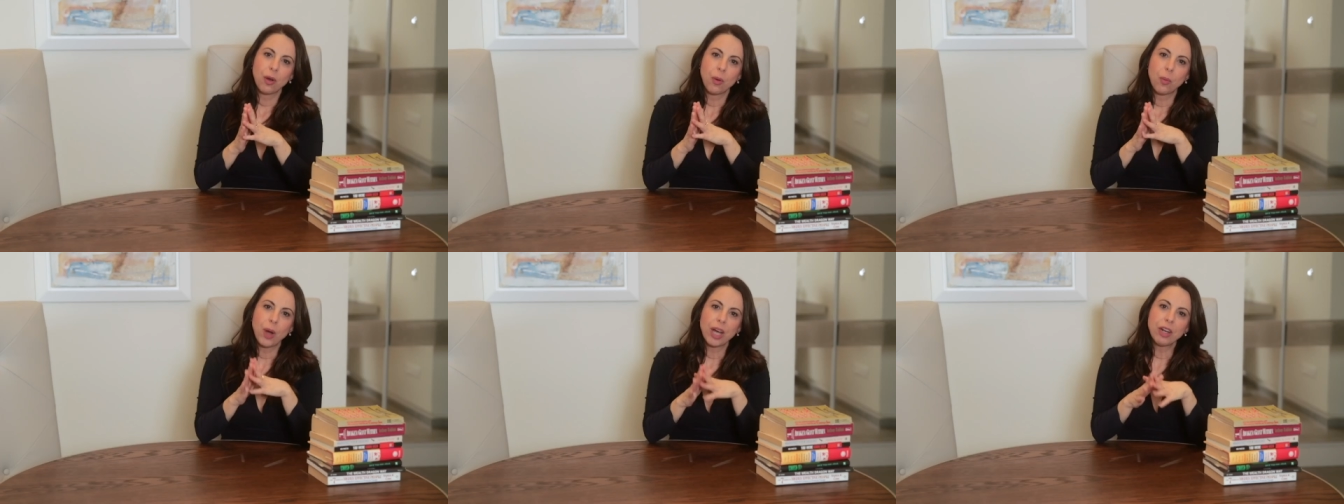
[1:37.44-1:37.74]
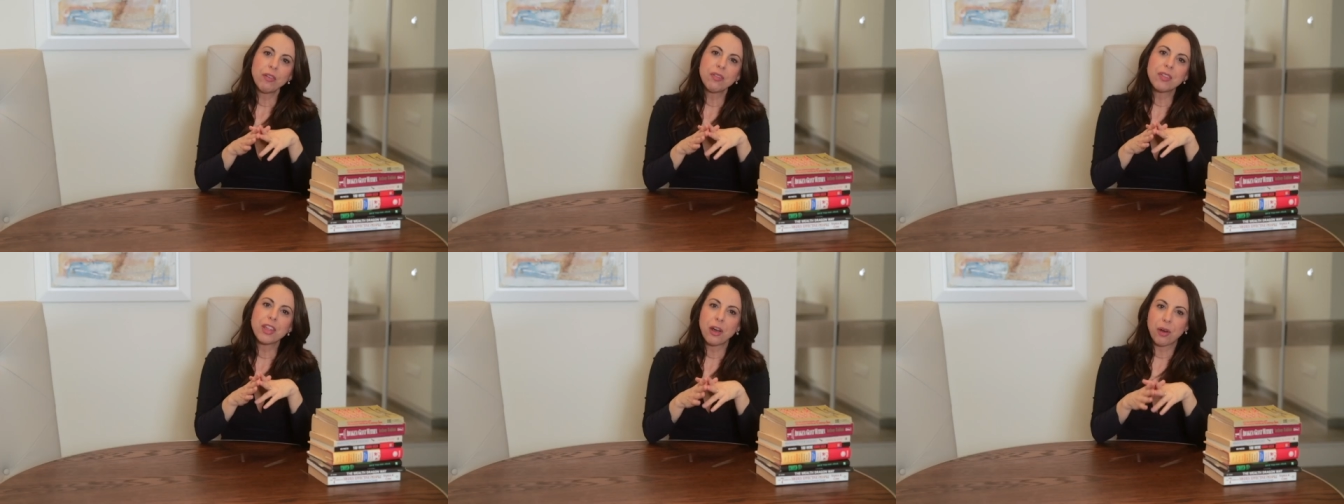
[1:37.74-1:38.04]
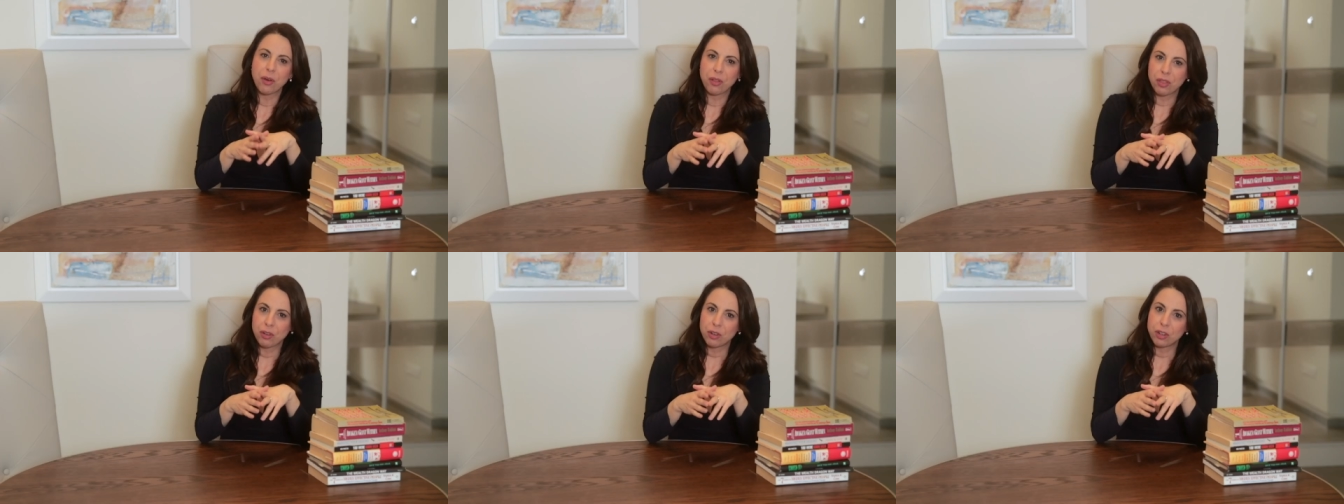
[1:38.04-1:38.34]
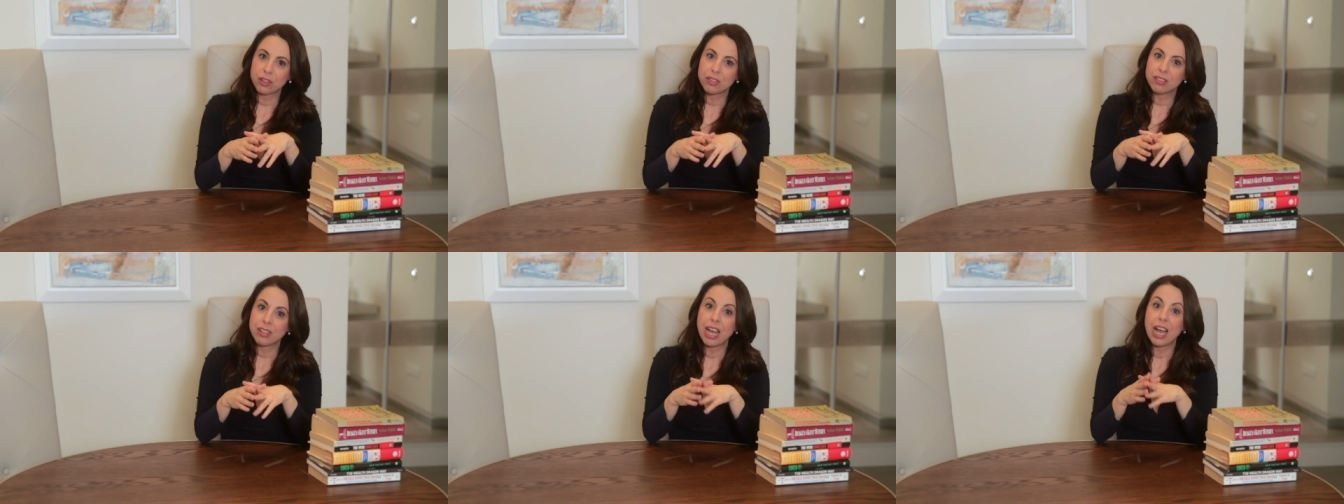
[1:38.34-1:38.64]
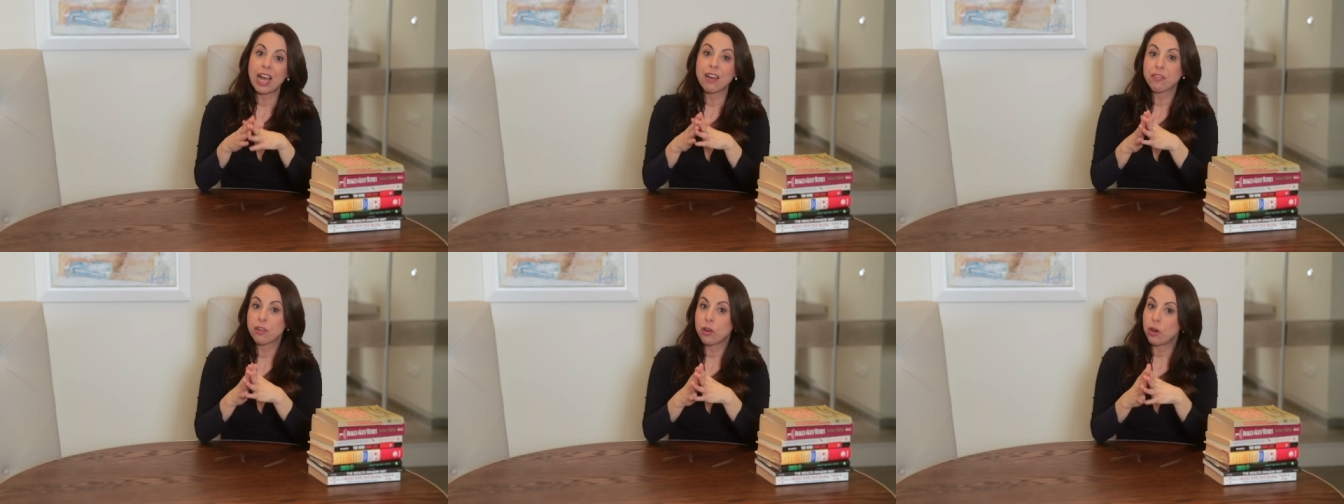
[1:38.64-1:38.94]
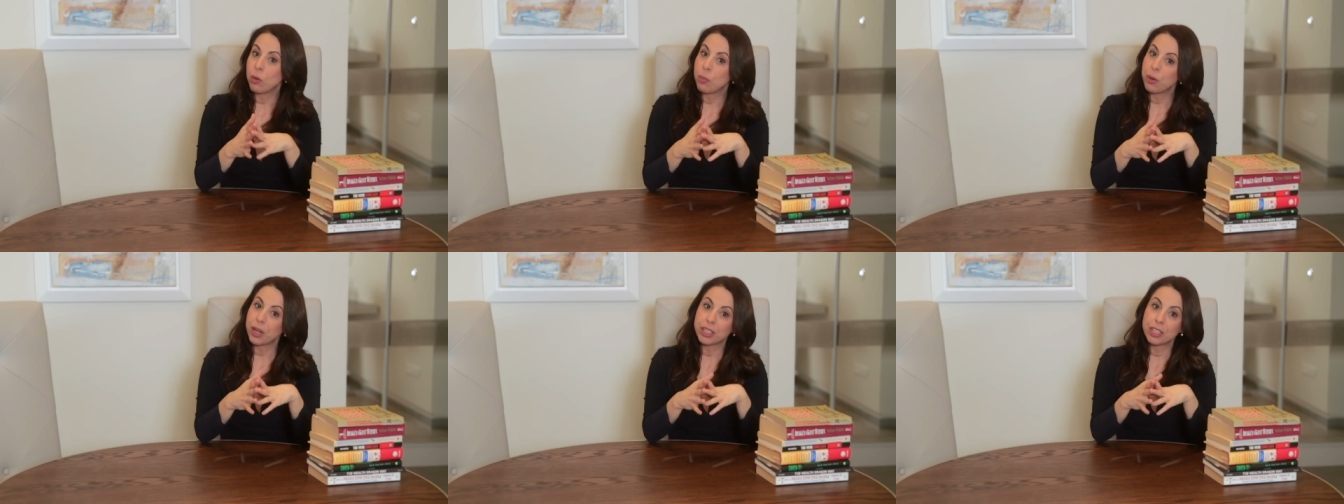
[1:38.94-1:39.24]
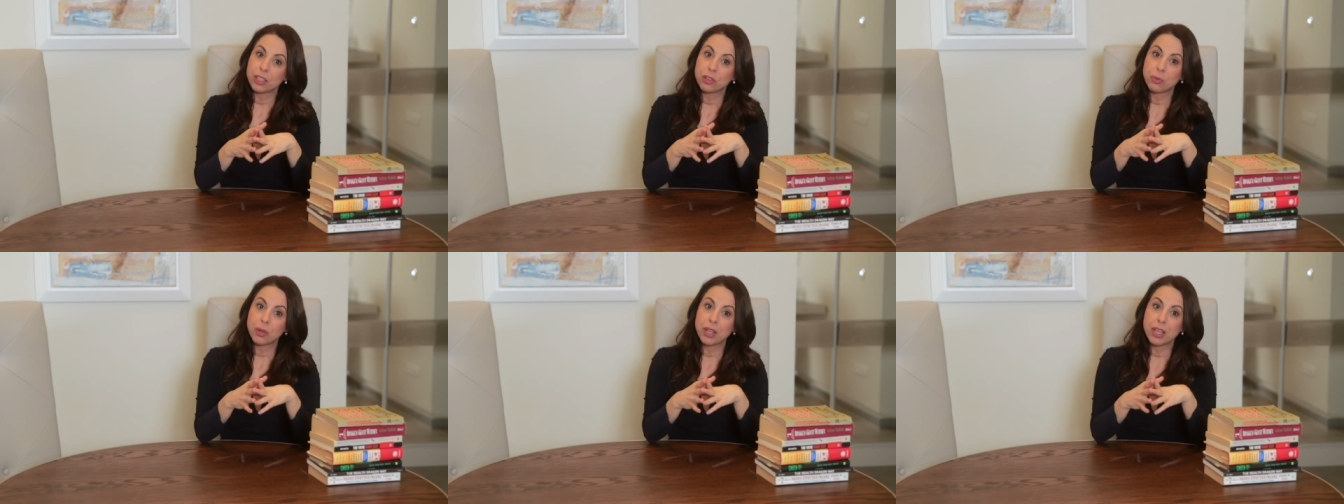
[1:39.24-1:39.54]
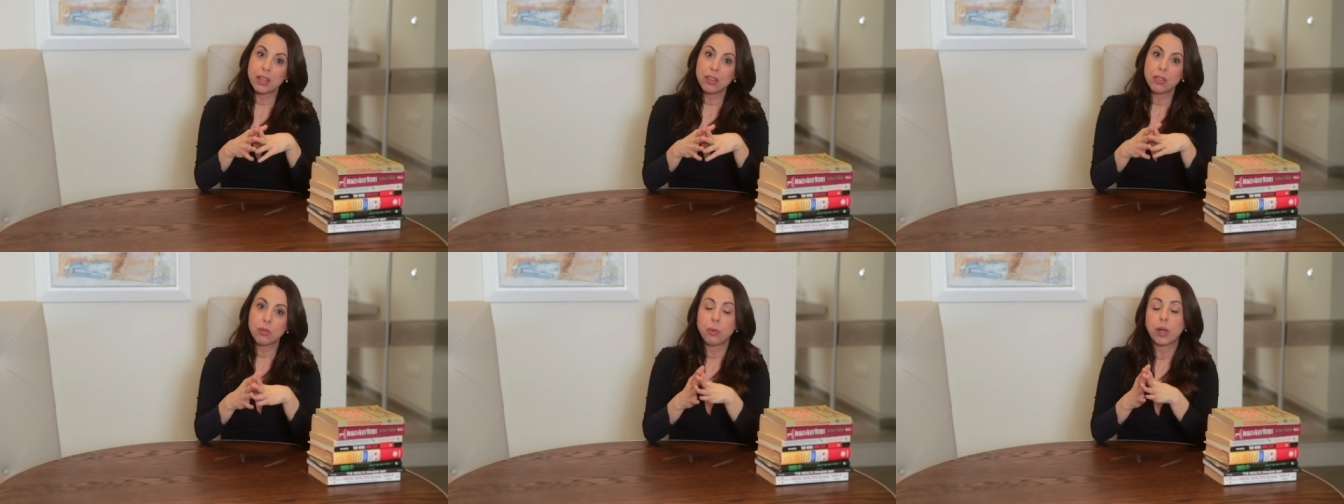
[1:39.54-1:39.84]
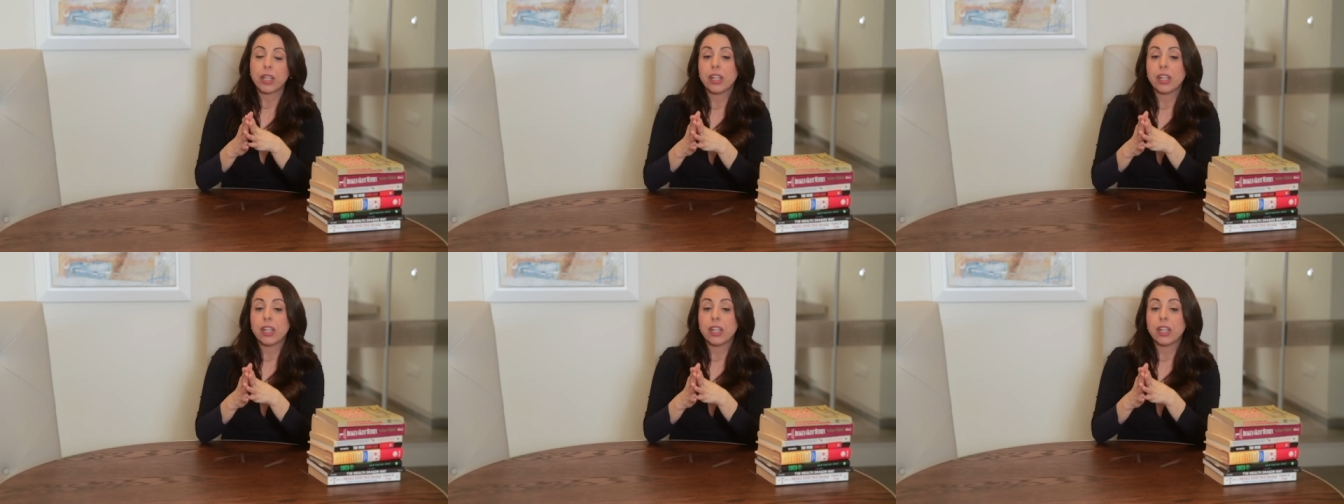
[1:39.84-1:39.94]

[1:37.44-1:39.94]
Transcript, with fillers: One of the authors I have cooperated with